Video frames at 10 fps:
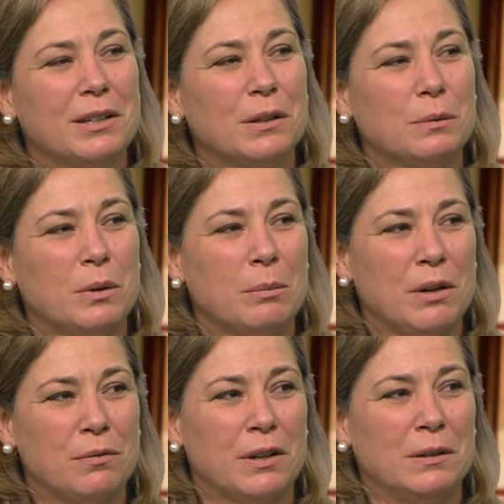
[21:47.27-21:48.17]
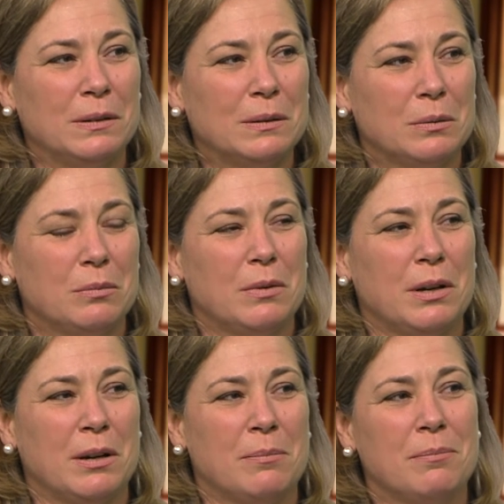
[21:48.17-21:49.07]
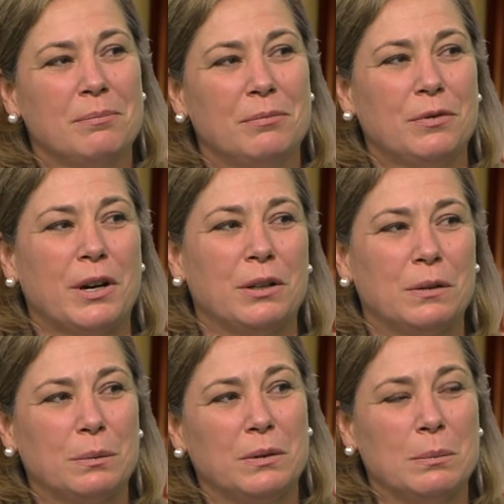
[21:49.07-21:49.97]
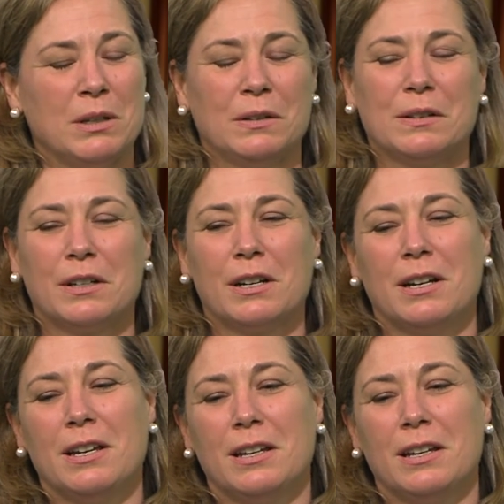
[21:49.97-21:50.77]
because one of my friends' fathers was a minister.